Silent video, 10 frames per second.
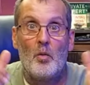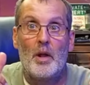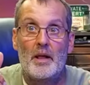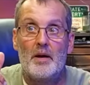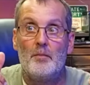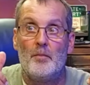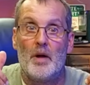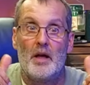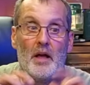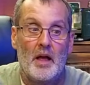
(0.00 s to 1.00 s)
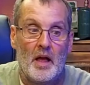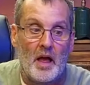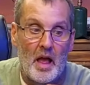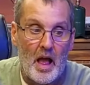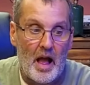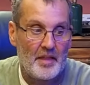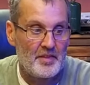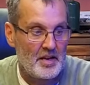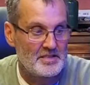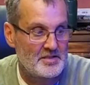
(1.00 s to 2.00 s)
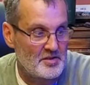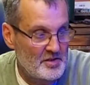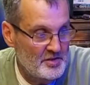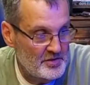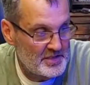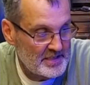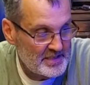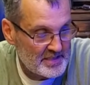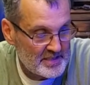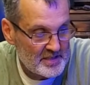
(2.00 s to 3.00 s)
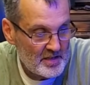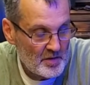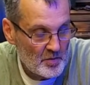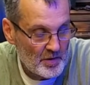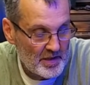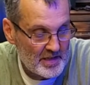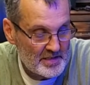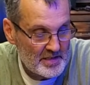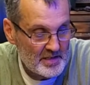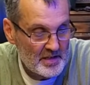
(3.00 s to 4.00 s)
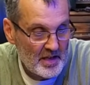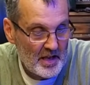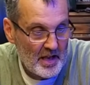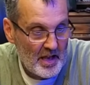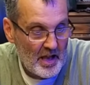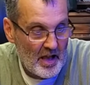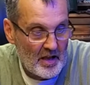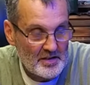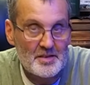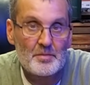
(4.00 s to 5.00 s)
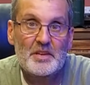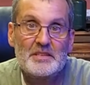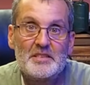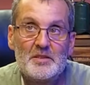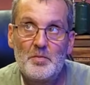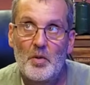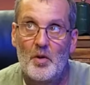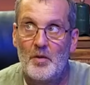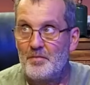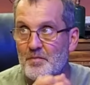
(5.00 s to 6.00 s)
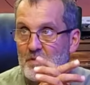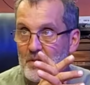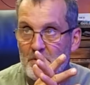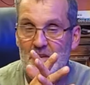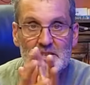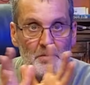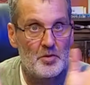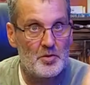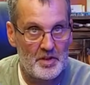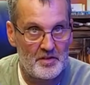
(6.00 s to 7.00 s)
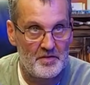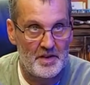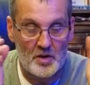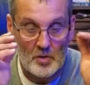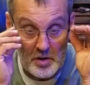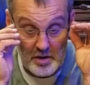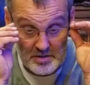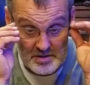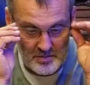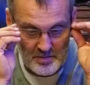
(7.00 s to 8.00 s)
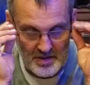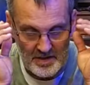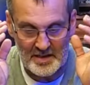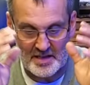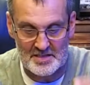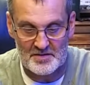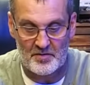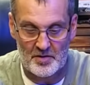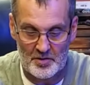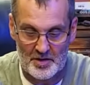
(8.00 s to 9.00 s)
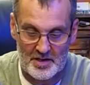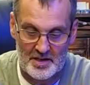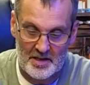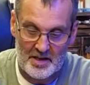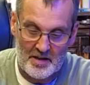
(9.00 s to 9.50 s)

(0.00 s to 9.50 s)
Welcome. I thought I'd start the new season with something simple to make a video on, something that's very